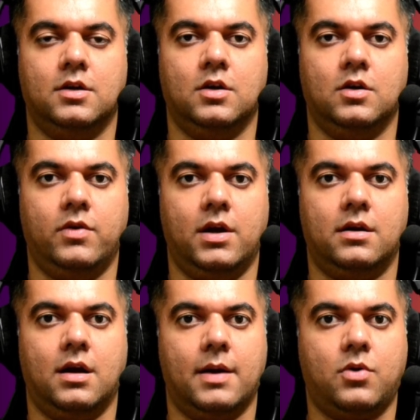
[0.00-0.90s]
where
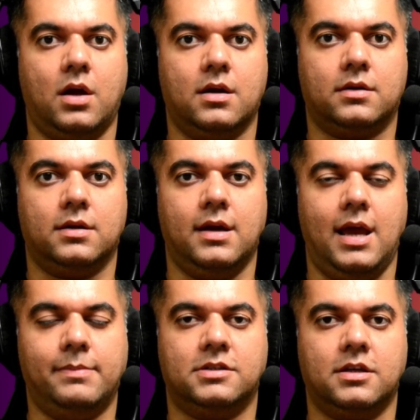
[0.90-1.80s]
our product
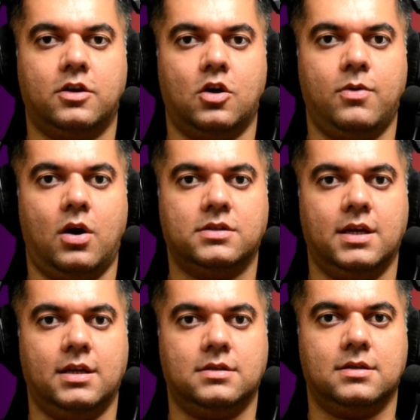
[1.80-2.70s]
helps secure
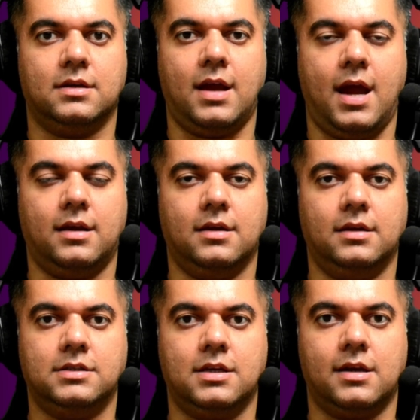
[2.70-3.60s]
blockchains and
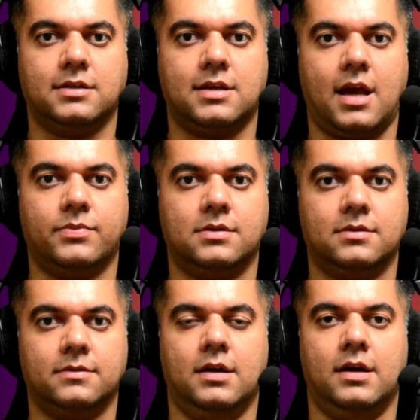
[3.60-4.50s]
decentralized apps.
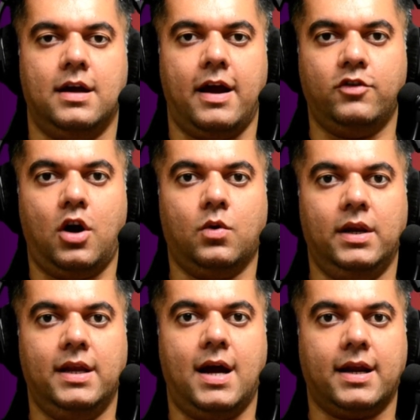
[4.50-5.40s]
I've not
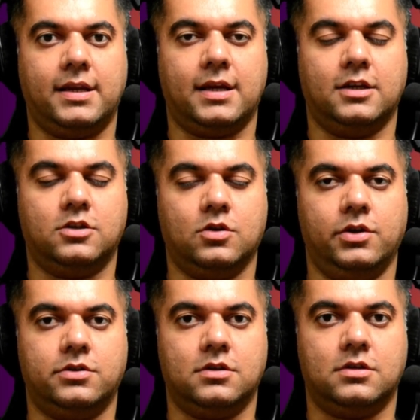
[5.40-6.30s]
only architected
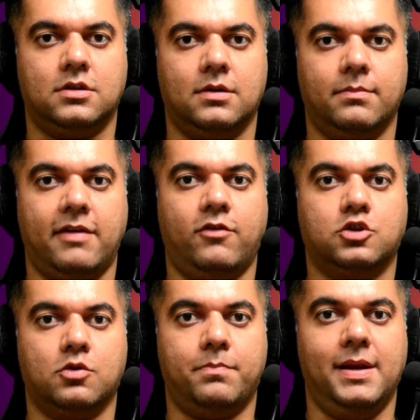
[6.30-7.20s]
solutions, but I've
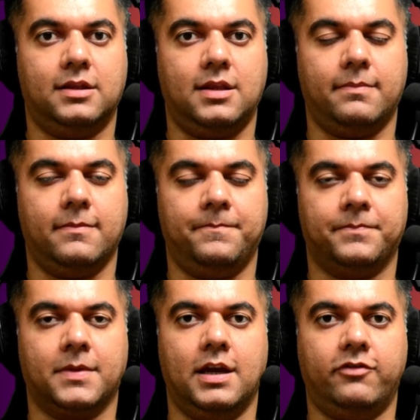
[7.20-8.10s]
also built them.
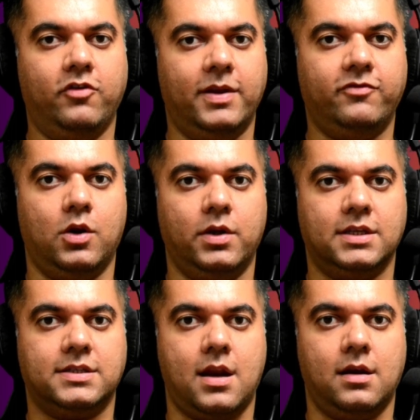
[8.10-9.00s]
If you've been following
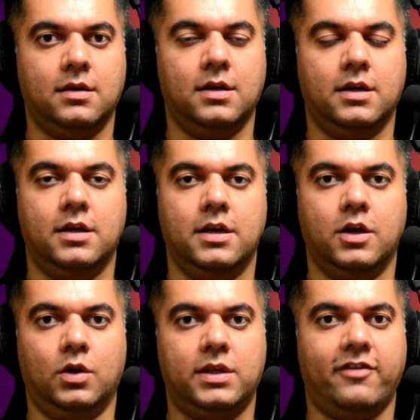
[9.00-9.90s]
this channel, you
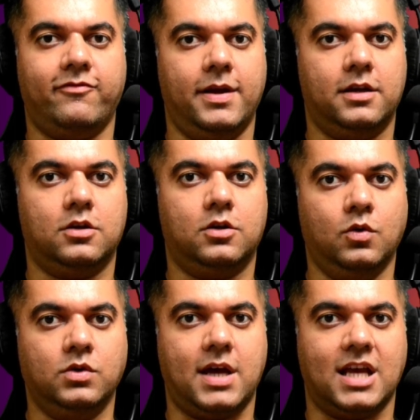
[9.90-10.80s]
know that I've built
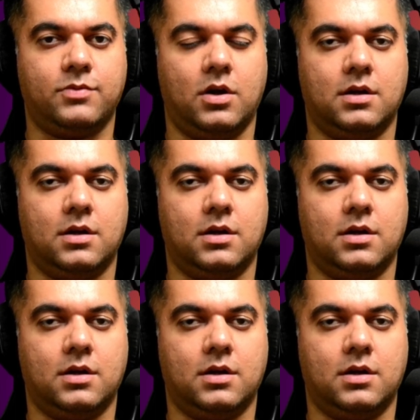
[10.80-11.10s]
two SaaS products,